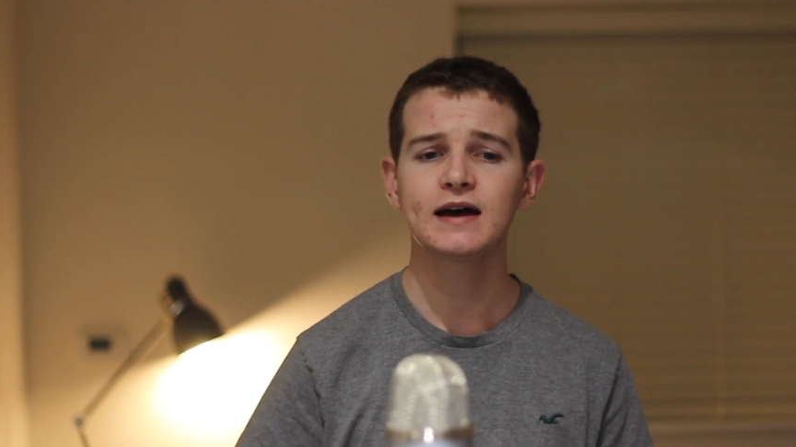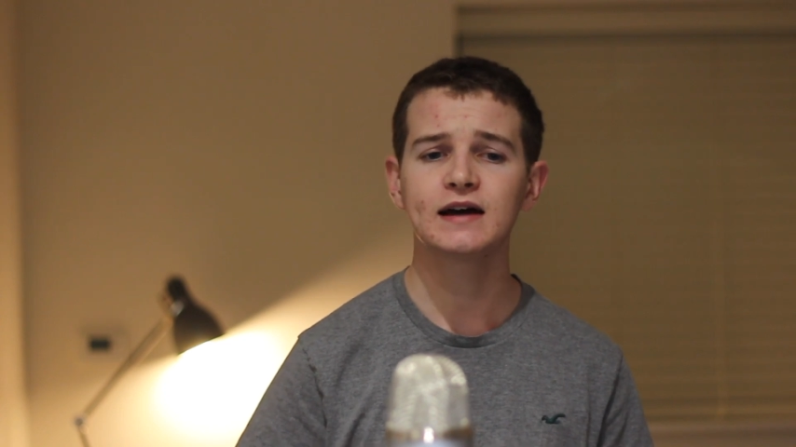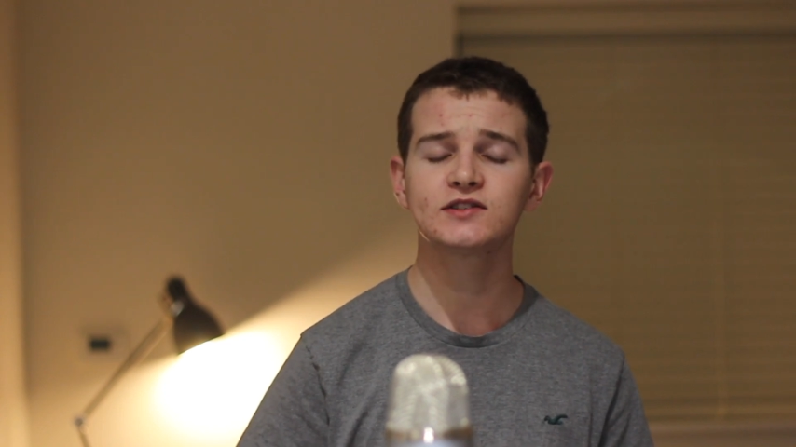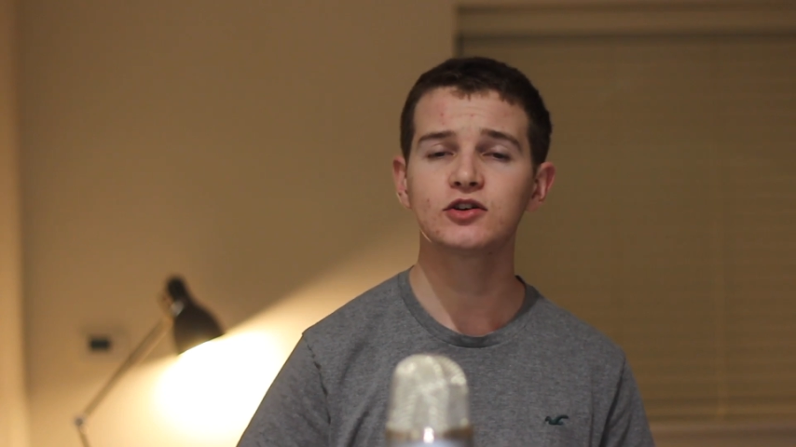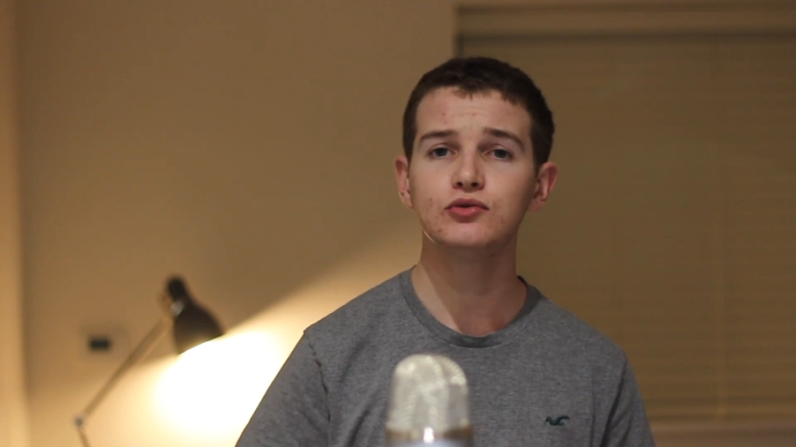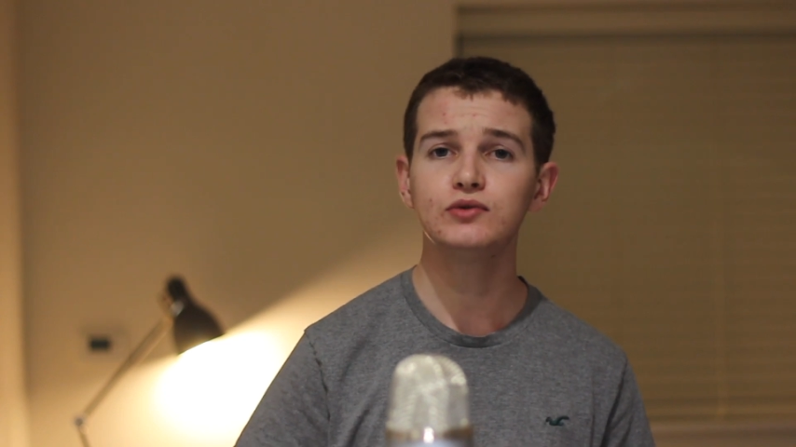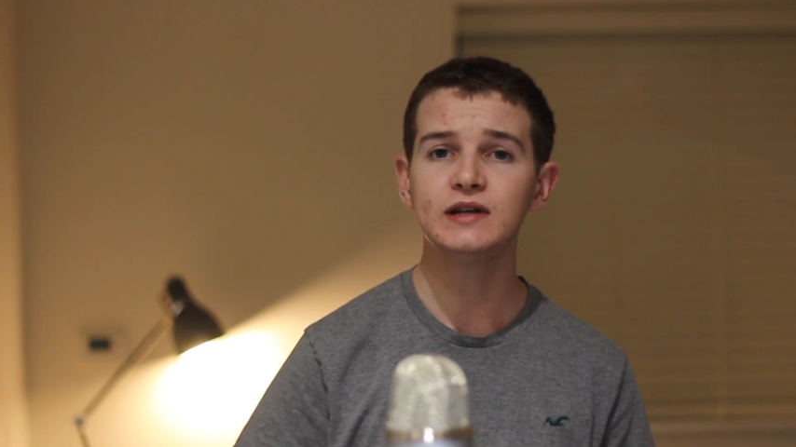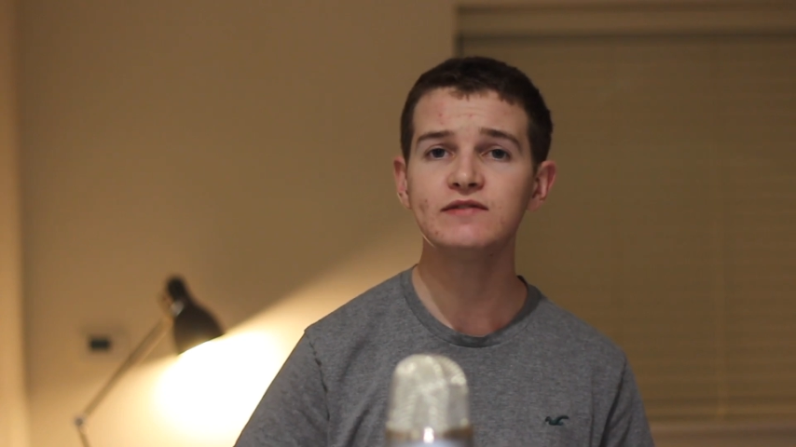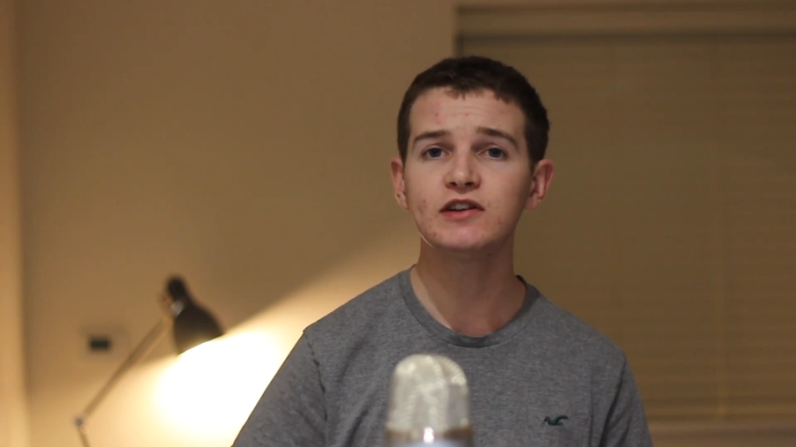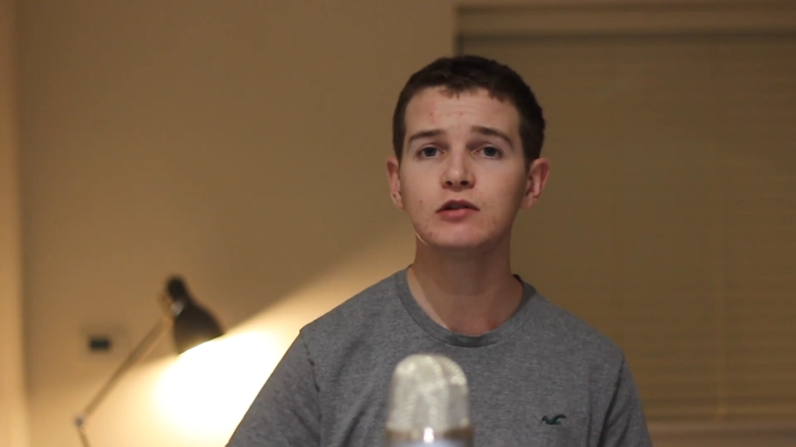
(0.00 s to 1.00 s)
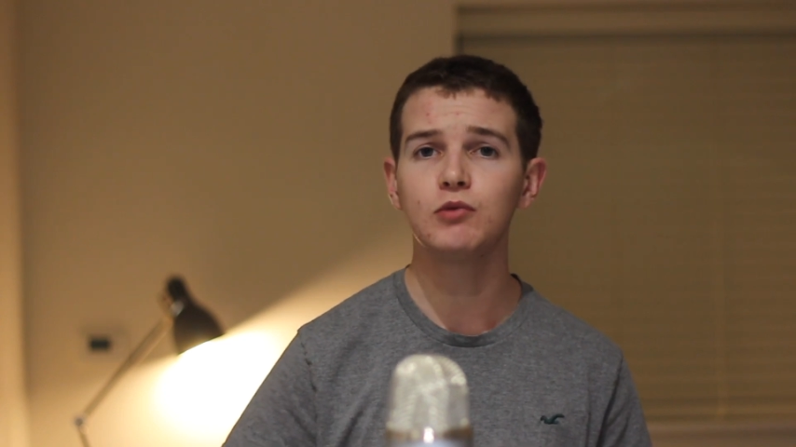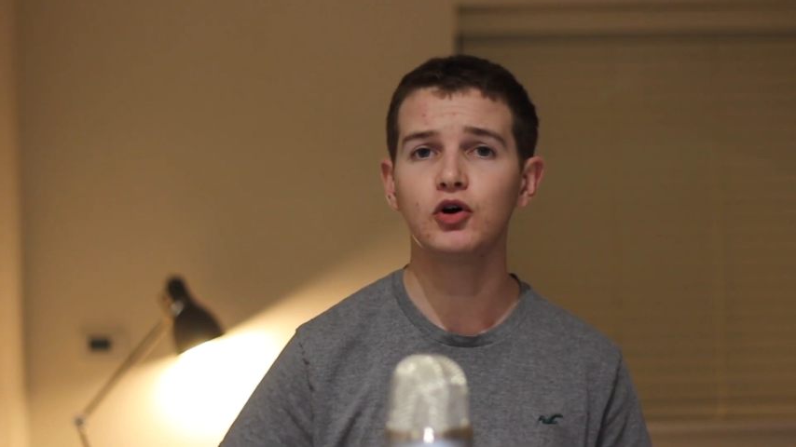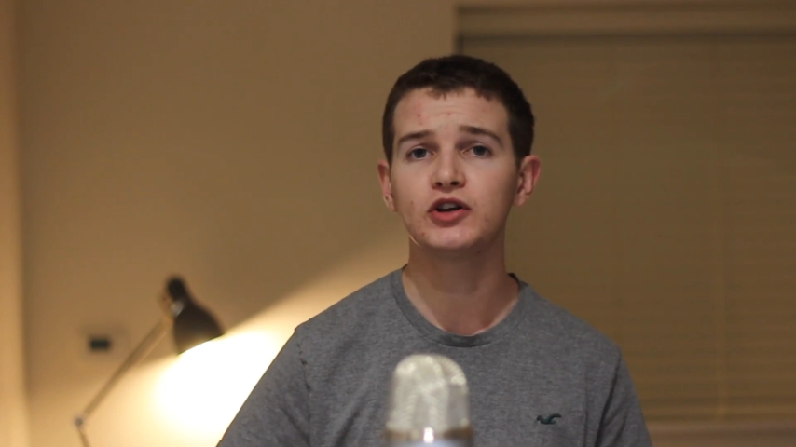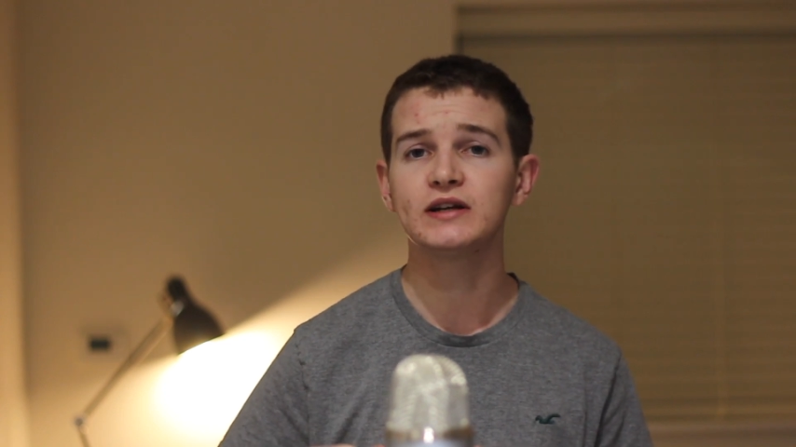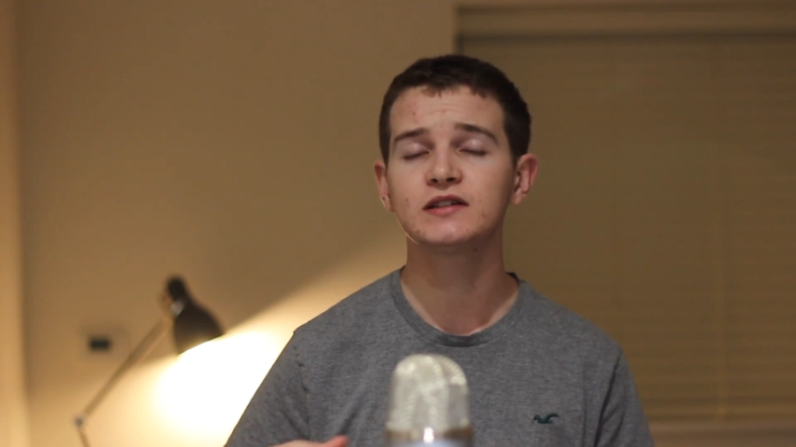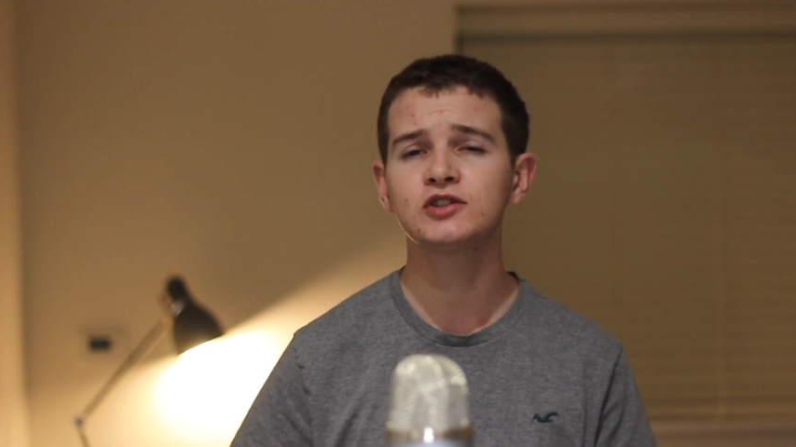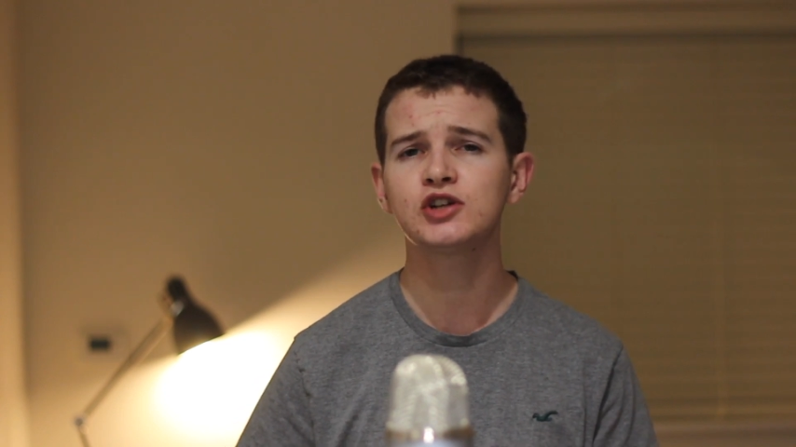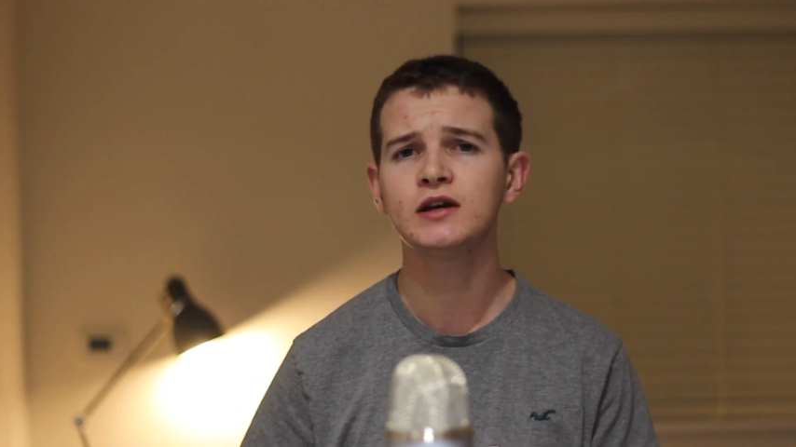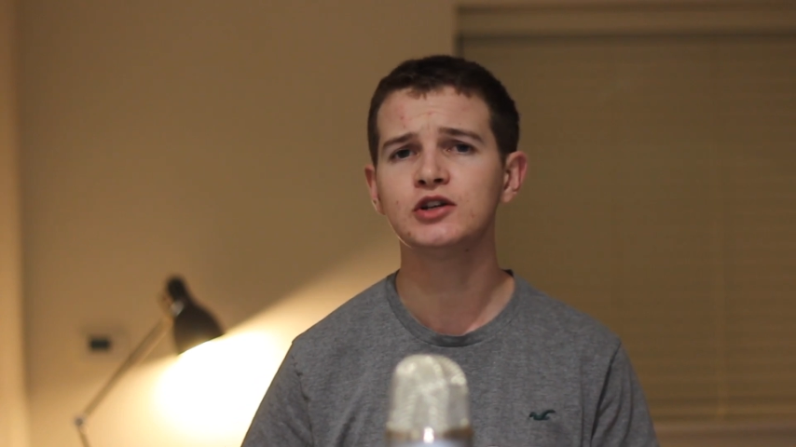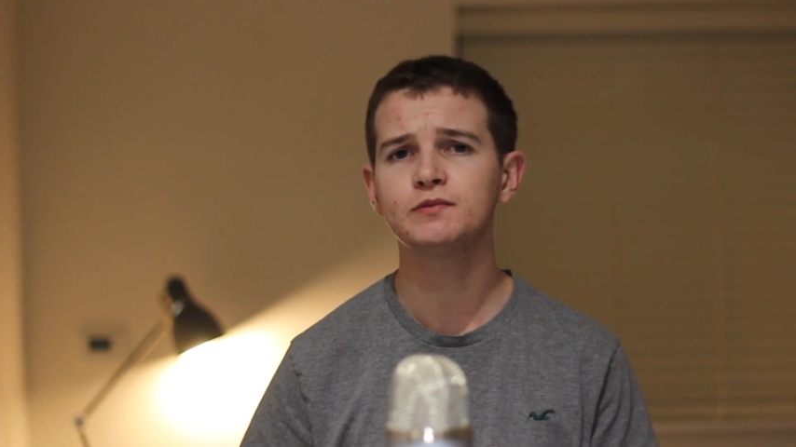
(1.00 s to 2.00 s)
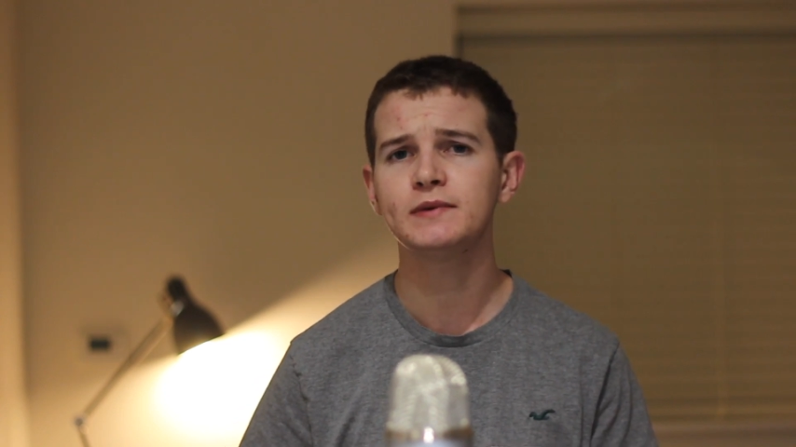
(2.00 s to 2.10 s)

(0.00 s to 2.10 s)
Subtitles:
And so leaving them on an exchange